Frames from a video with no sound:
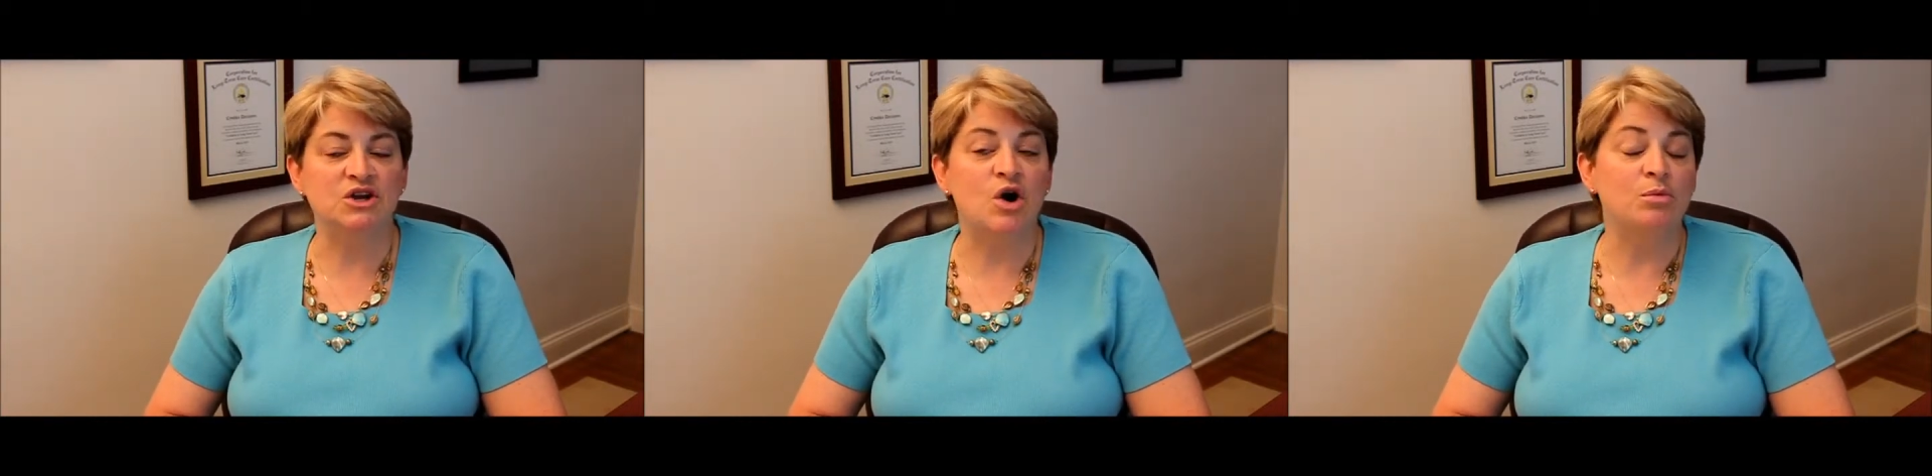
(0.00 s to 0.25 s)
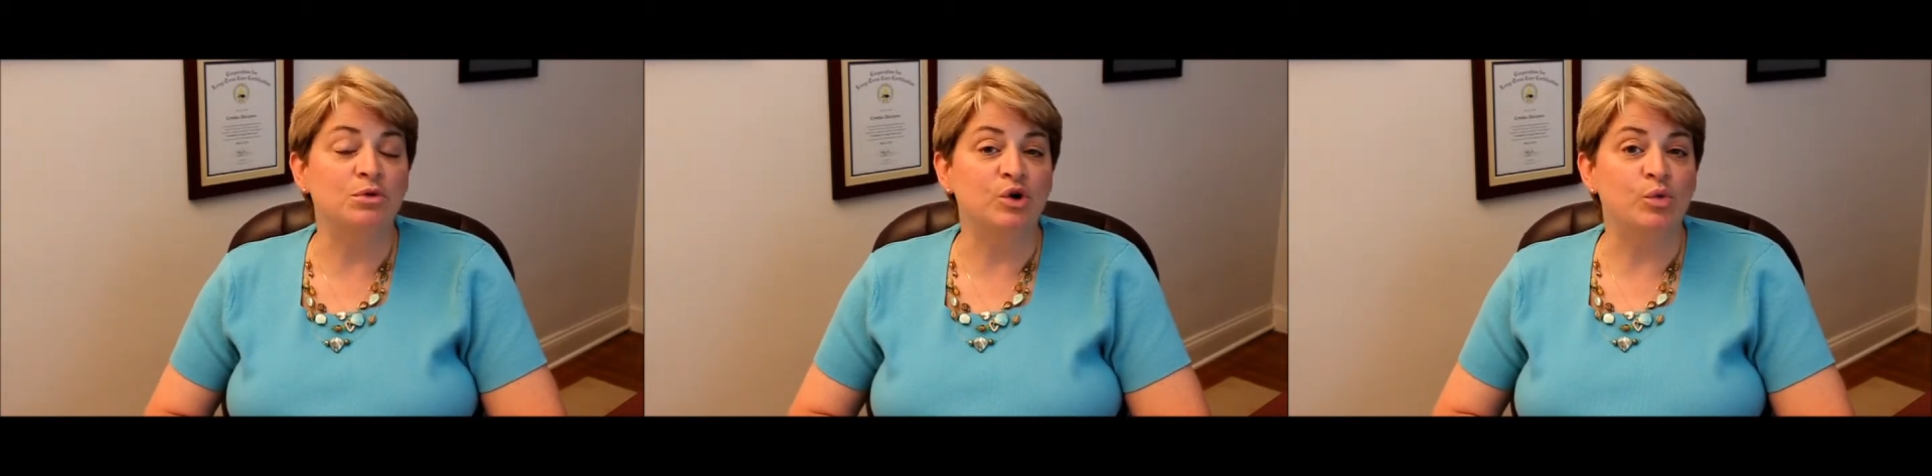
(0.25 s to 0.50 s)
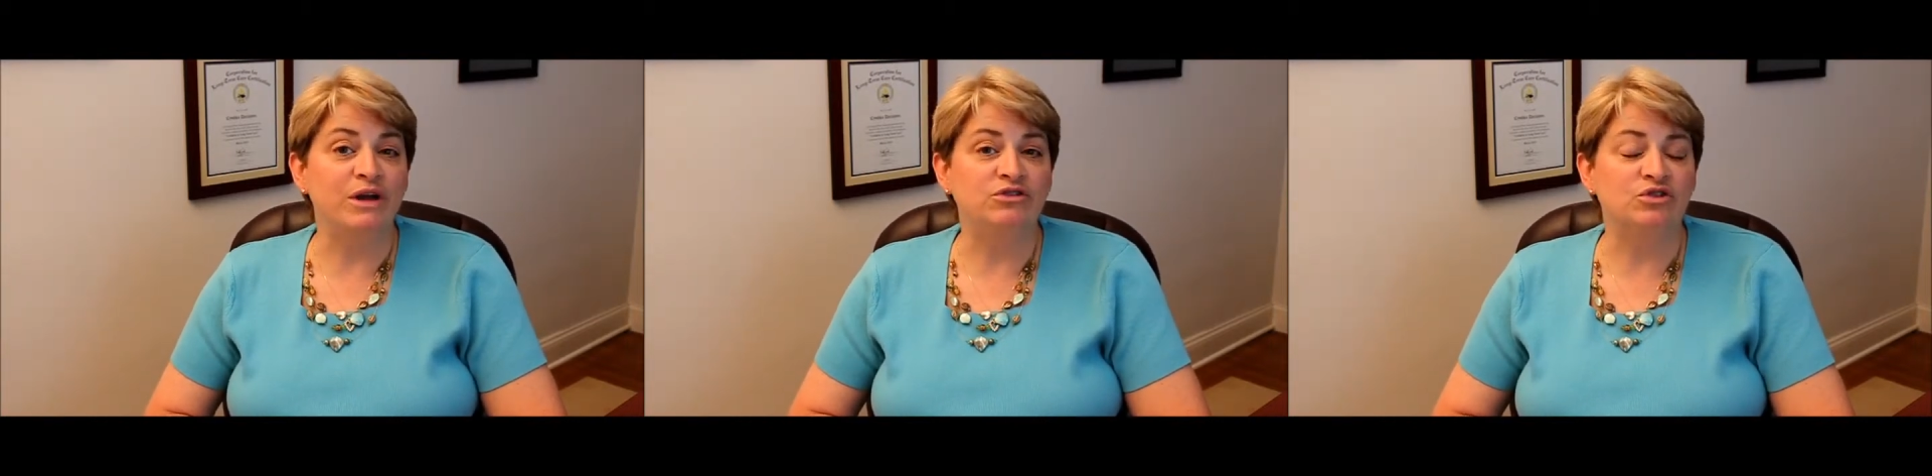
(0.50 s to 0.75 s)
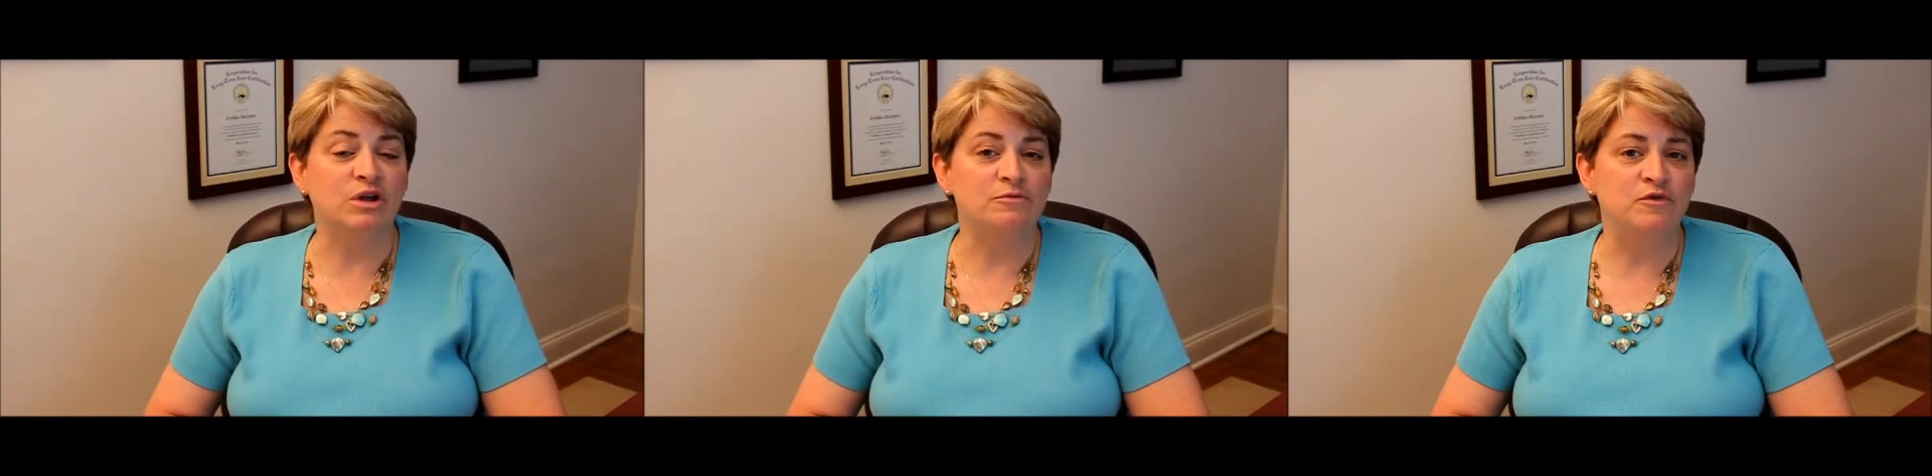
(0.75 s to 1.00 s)
no, I'm going to wait
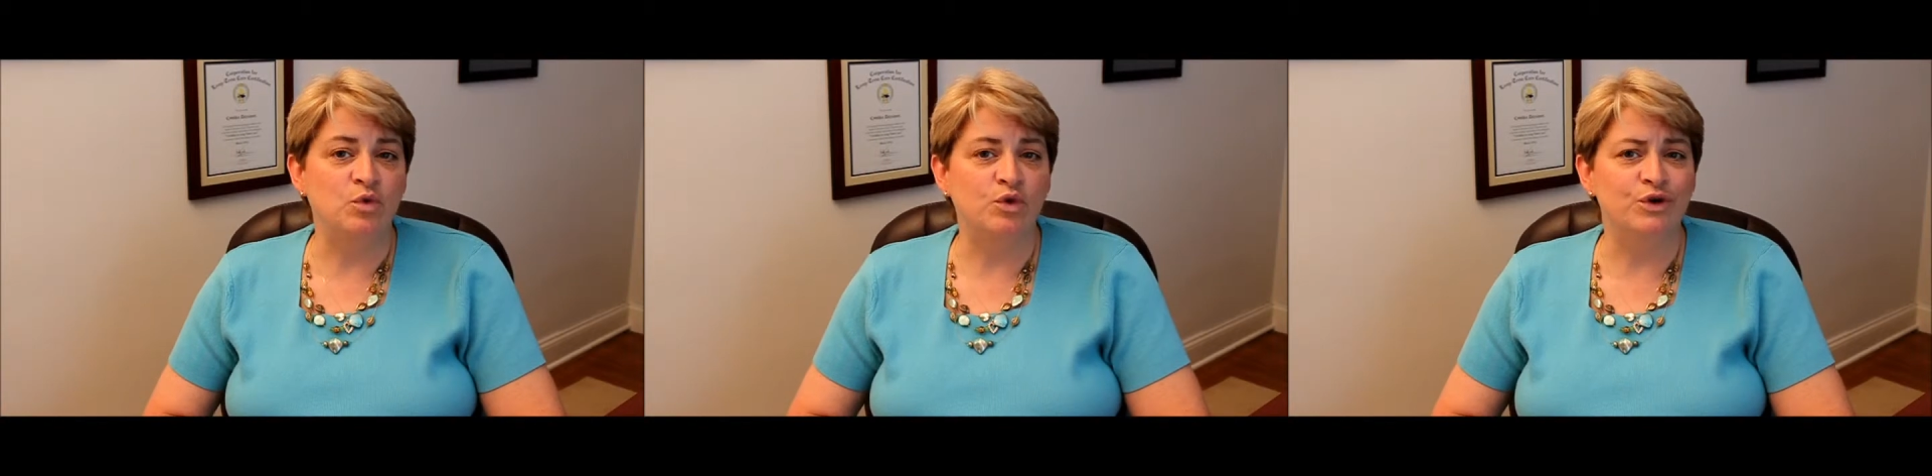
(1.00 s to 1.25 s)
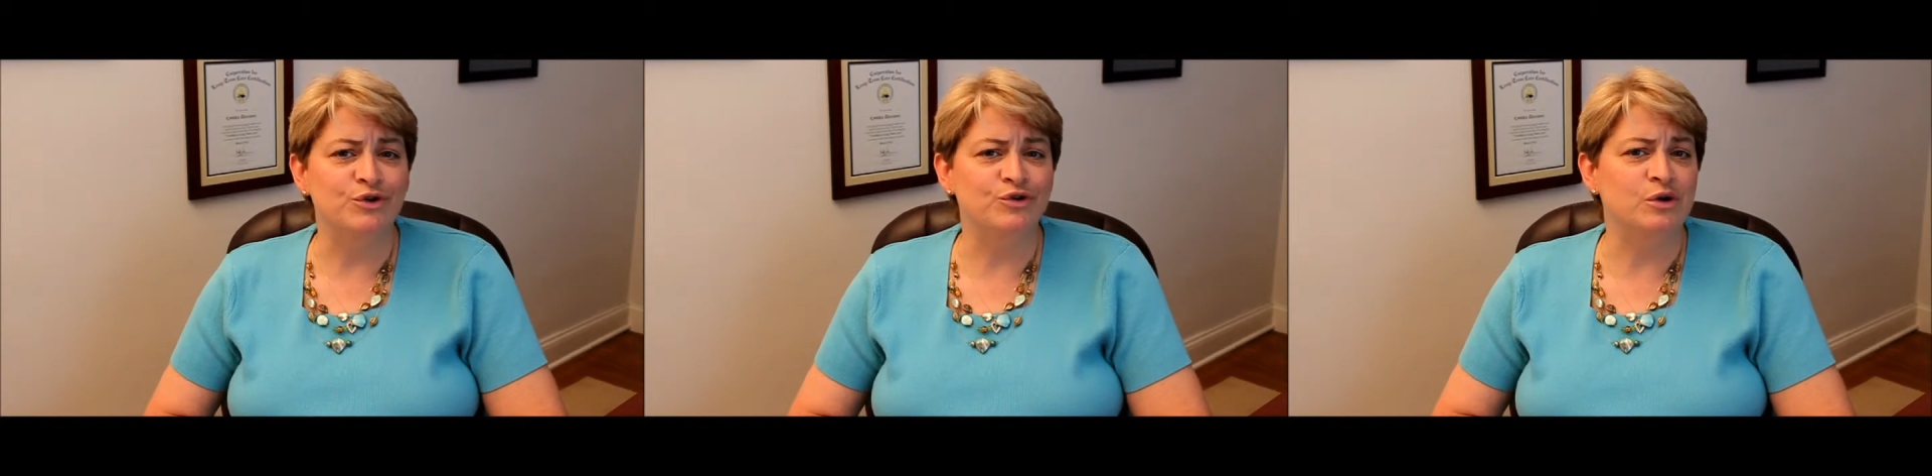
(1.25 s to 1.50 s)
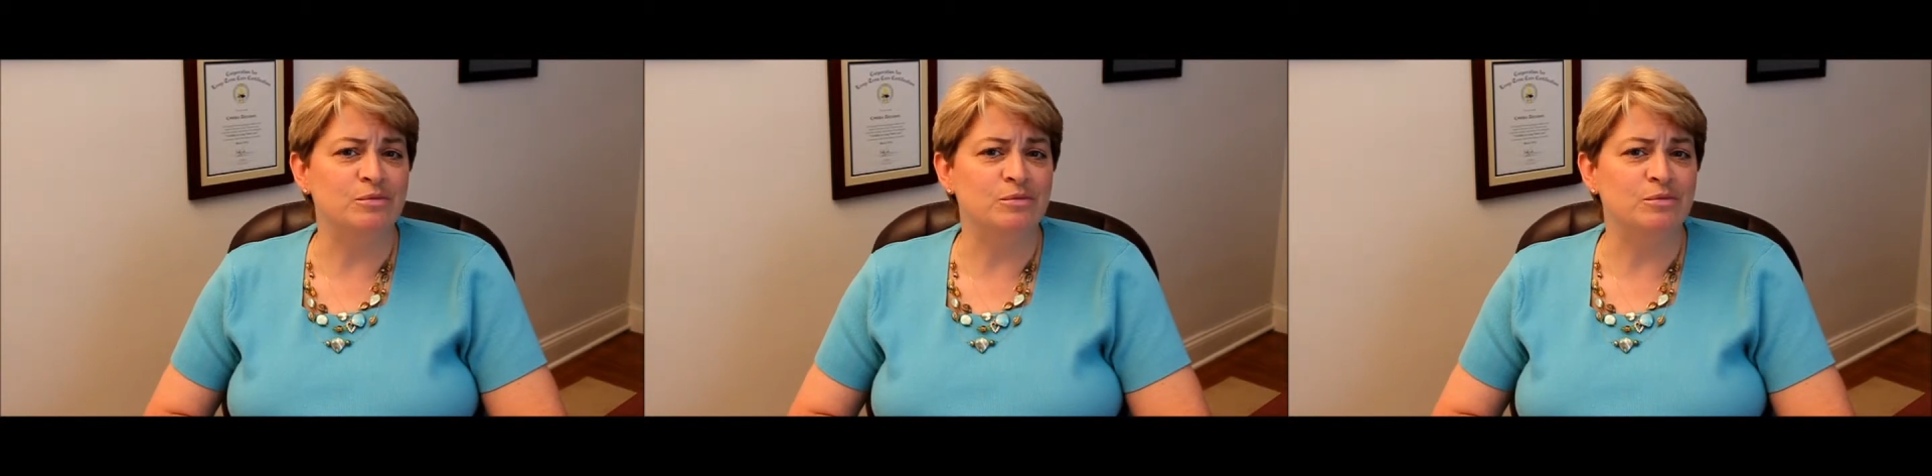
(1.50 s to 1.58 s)
till I'm 40, or no,